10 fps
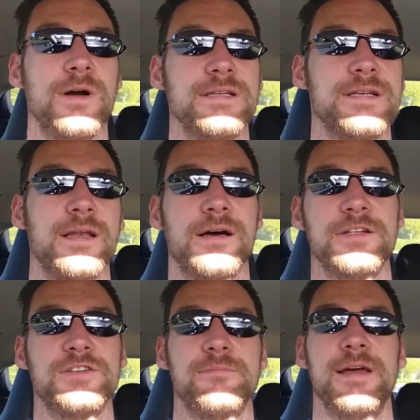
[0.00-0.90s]
quite a
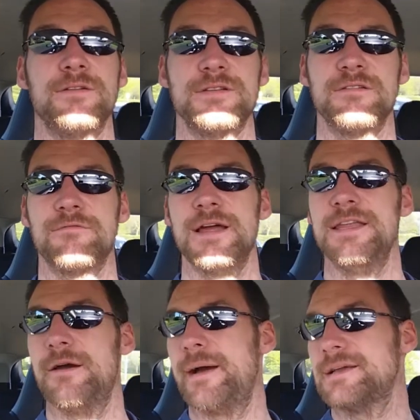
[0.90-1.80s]
large amount of
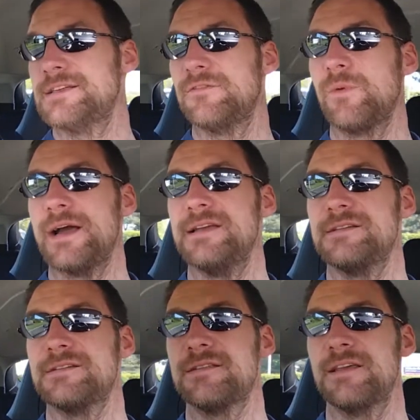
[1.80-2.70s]
radioactive
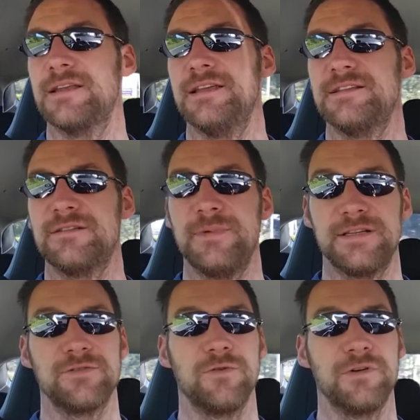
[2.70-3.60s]
waste that needs to
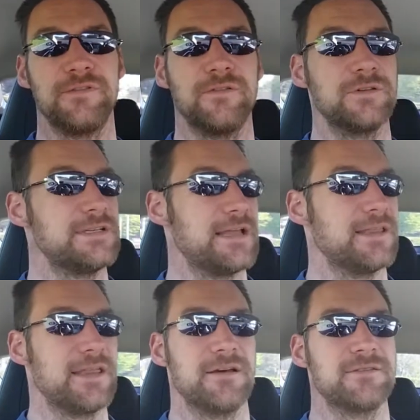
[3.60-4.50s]
be stored for
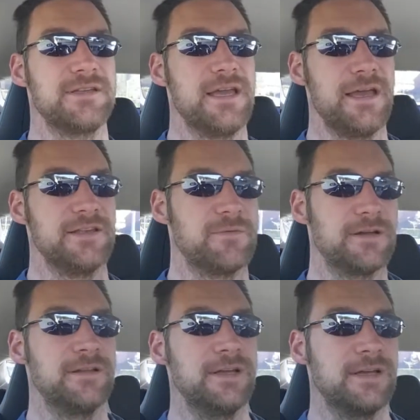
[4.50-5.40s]
10,000 years.
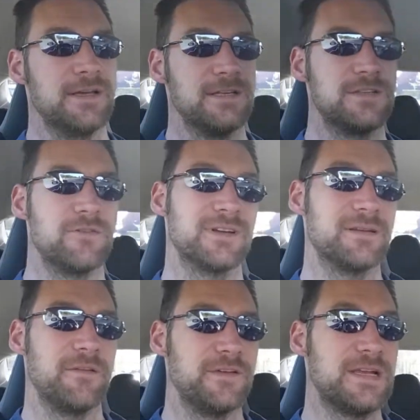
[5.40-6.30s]
Well,
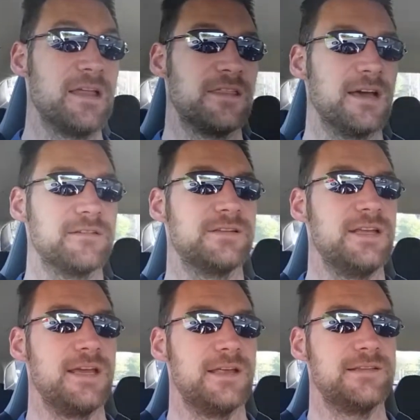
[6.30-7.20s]
storing something for
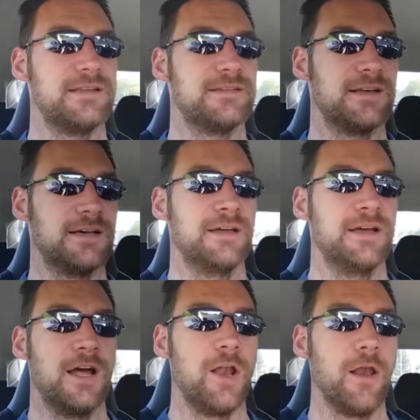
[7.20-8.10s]
10,000 years is a
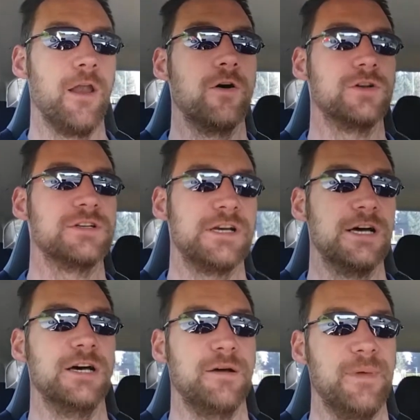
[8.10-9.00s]

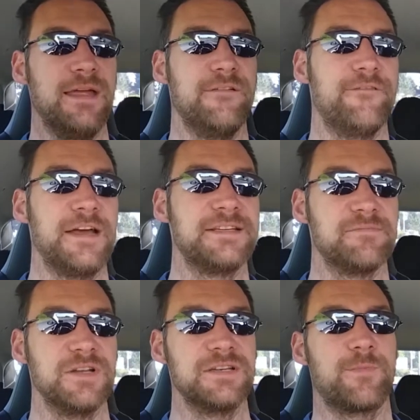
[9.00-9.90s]
long-term
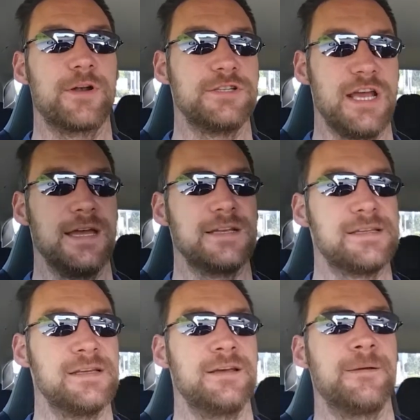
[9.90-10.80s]
investment
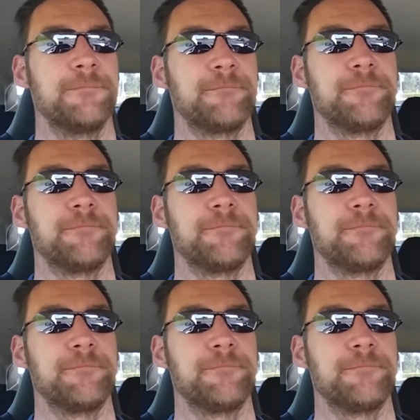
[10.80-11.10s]
project.